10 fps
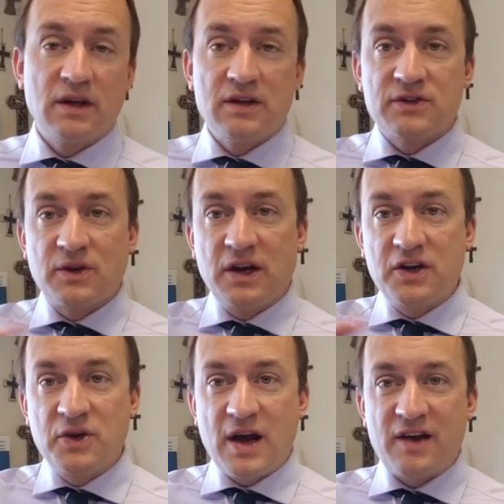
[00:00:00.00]
So here
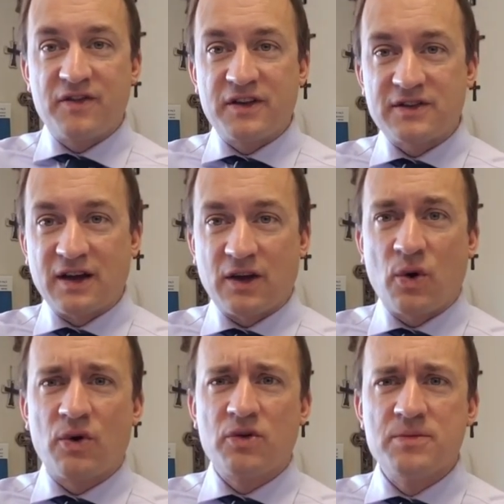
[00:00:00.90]
you have this uh,
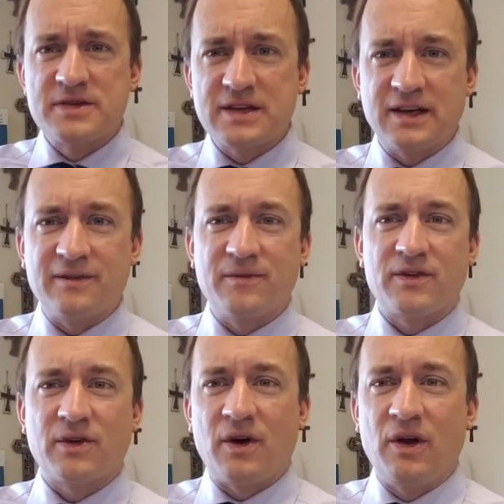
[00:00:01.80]
courtroom scene.
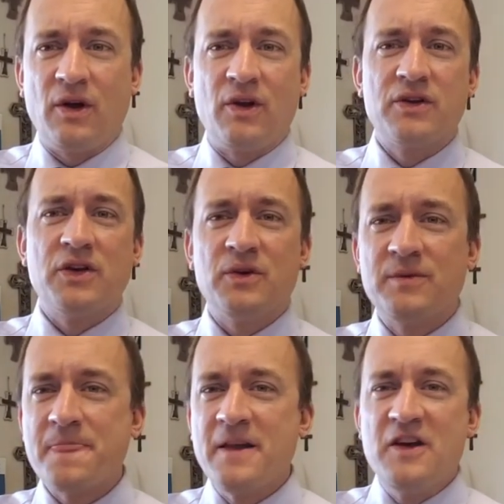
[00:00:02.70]
So all, all, you
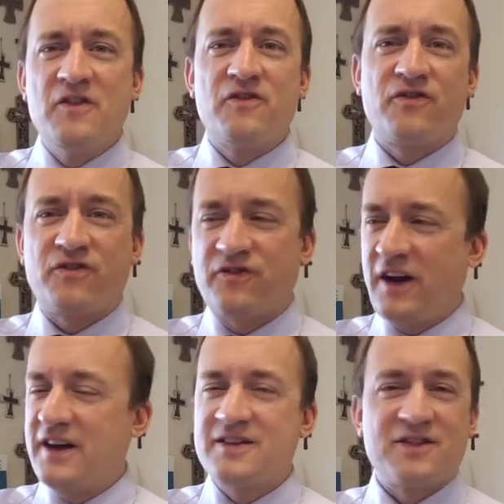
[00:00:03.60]

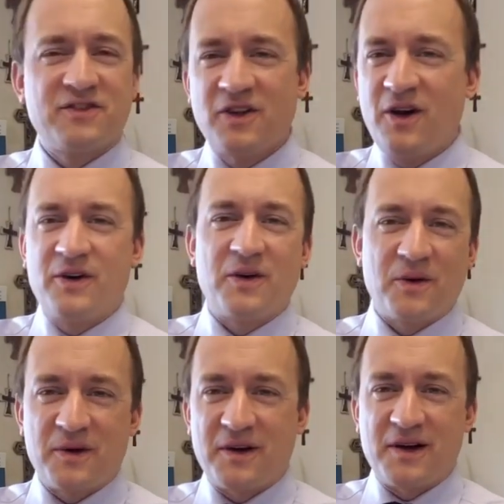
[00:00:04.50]
fans of Law and
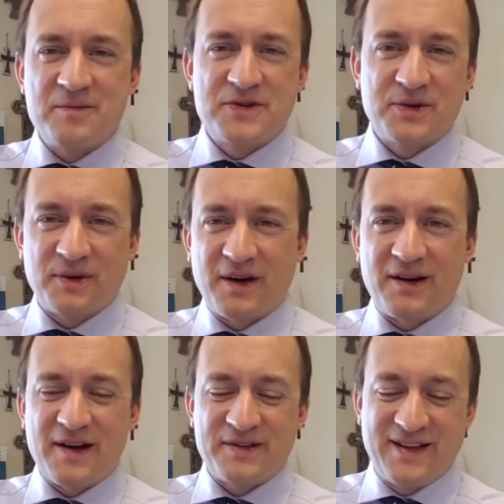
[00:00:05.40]
Order, I'm sure, are
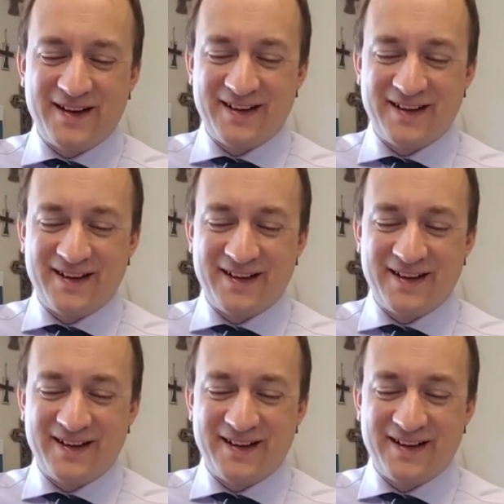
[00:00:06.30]
out there.